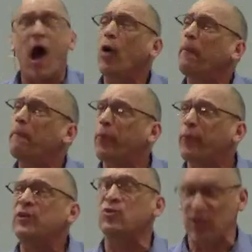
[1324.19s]
Our
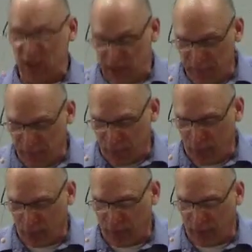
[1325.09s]
preaching
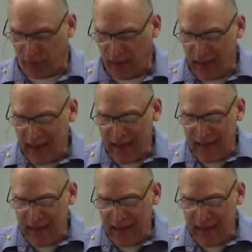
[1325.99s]
converts.